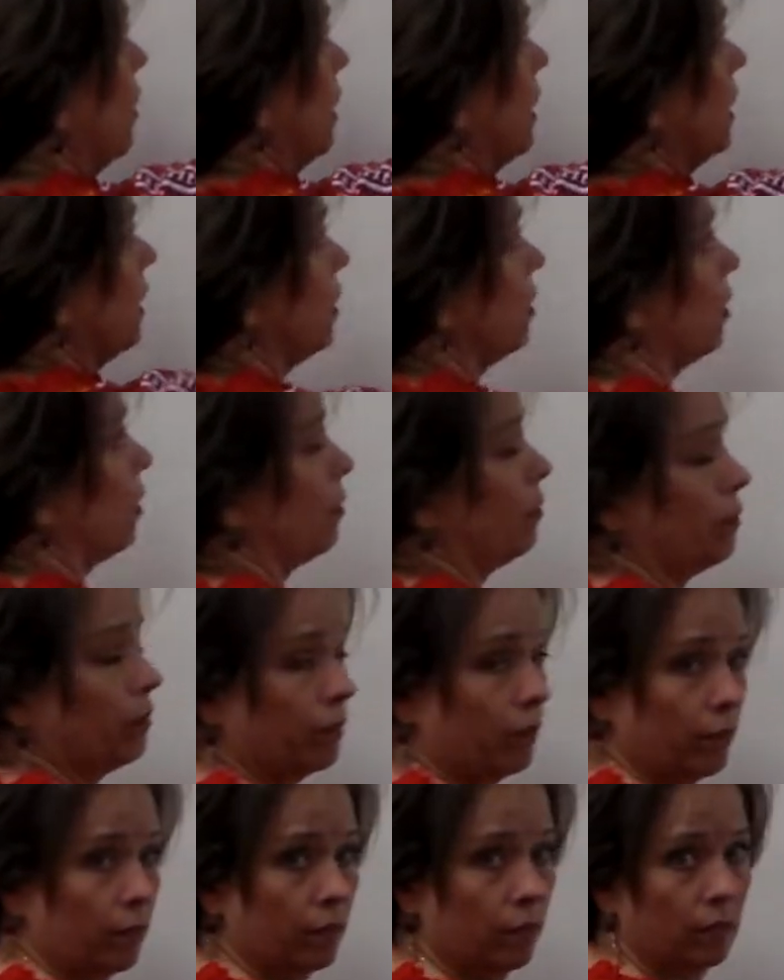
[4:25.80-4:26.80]
this term,
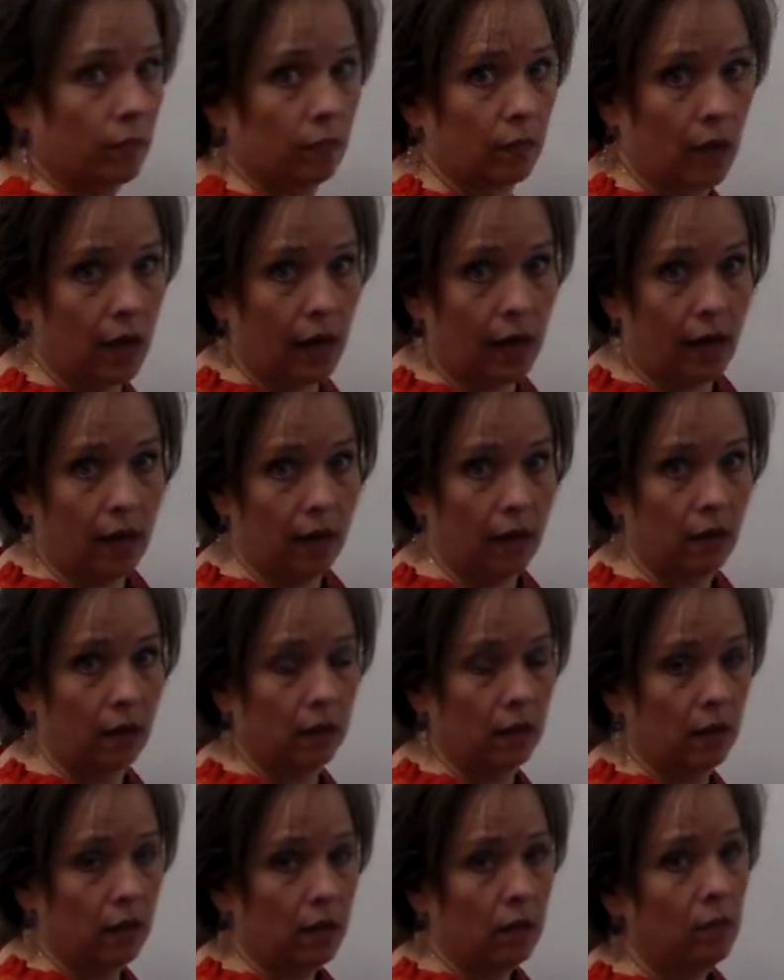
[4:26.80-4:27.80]
okay?
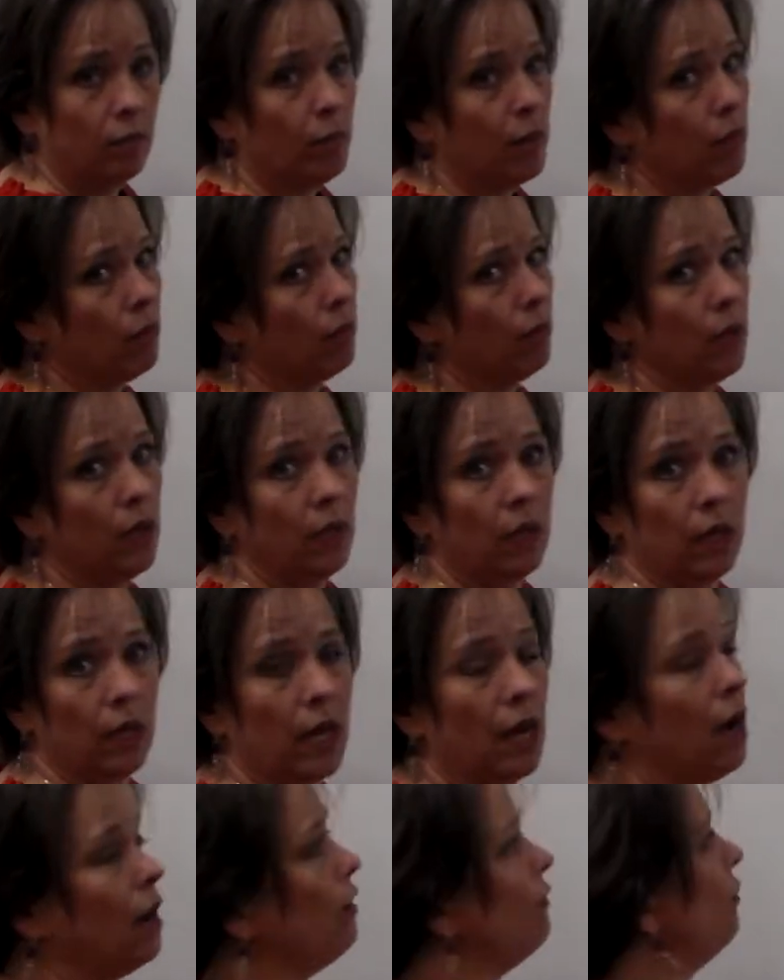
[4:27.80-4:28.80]
Be really
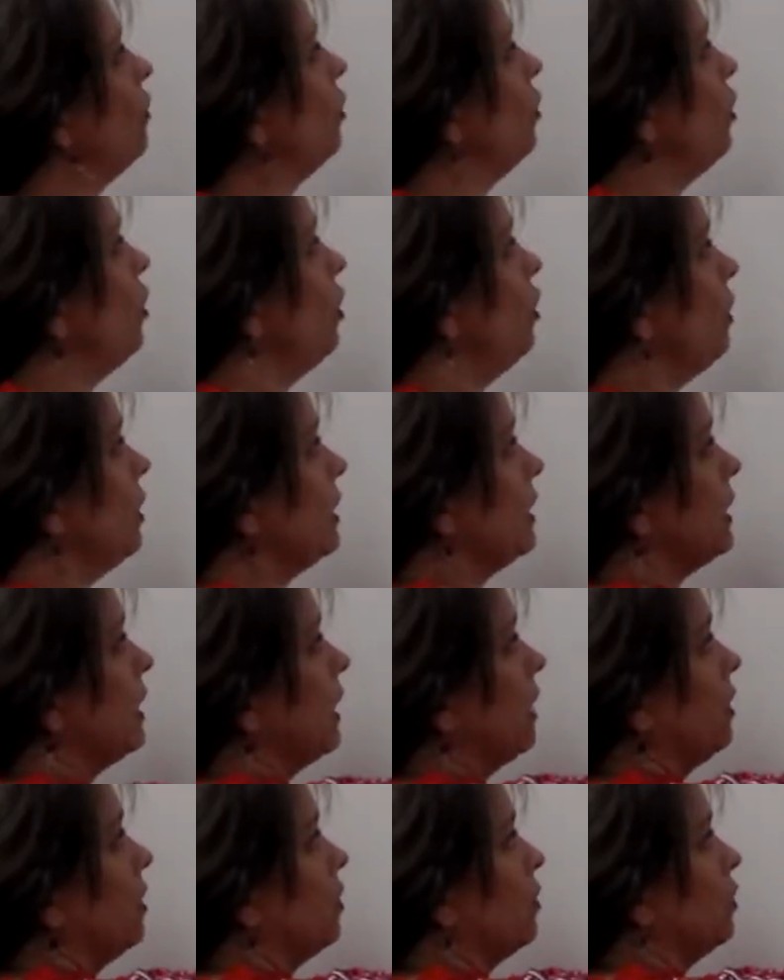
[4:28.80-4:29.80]
careful
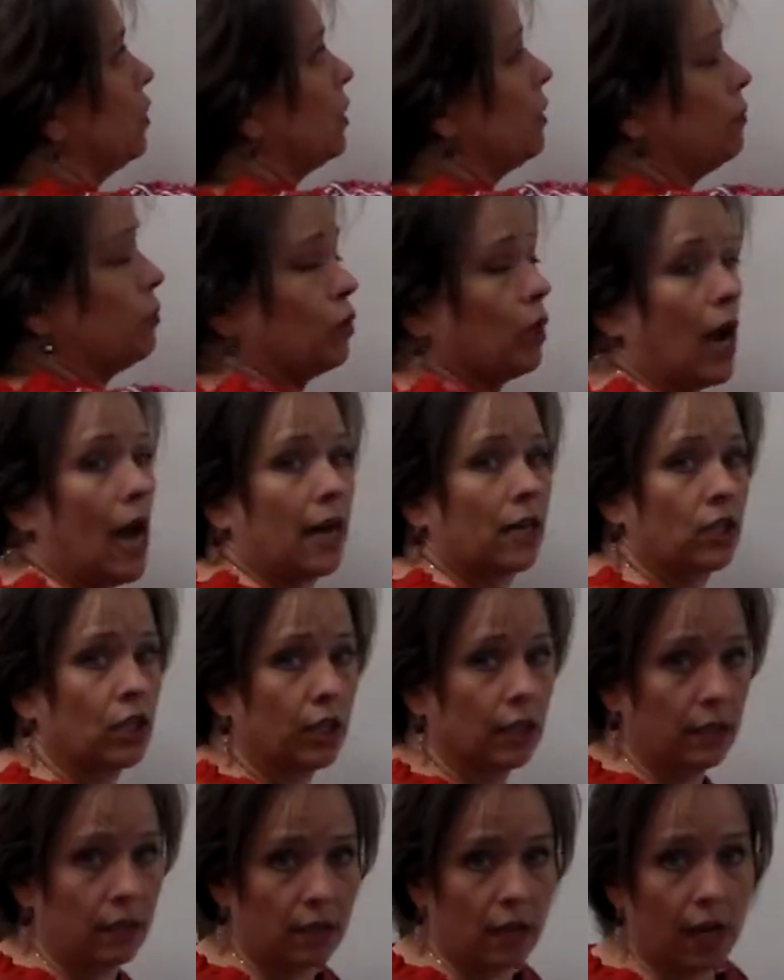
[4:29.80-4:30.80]
noticing those
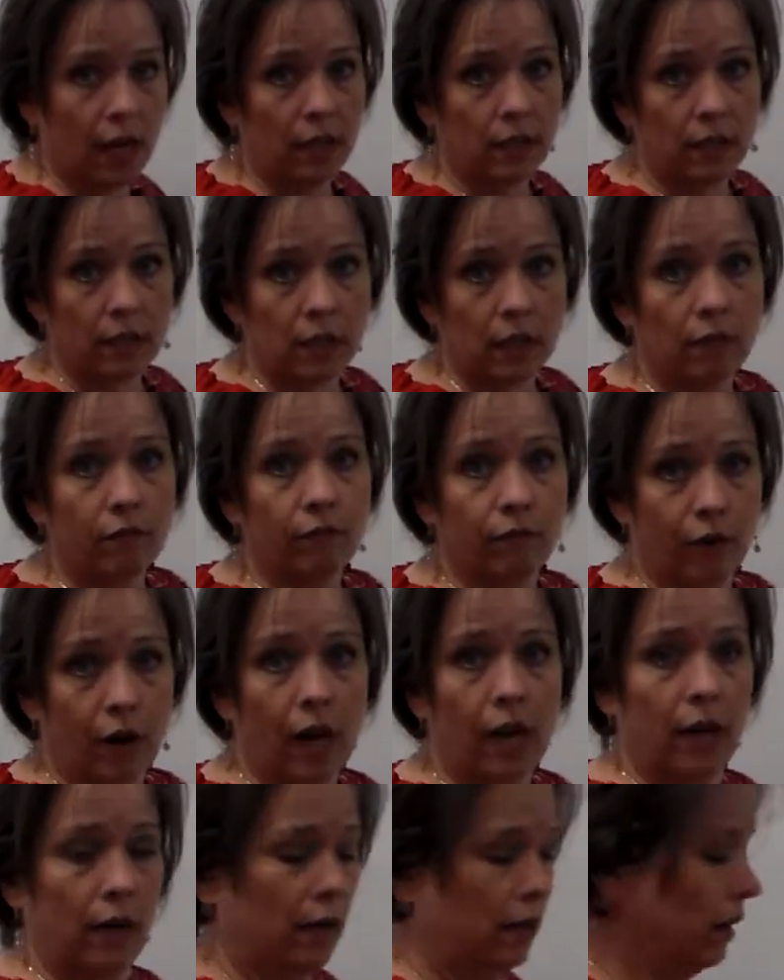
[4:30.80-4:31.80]
subtraction signs in
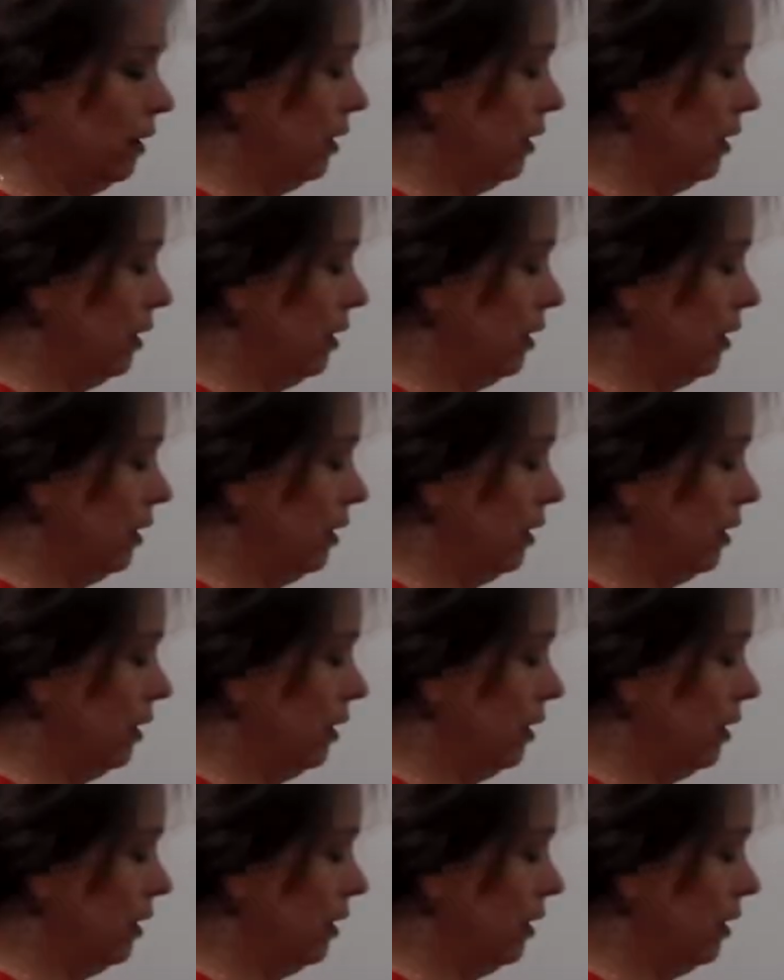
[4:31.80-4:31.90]
front.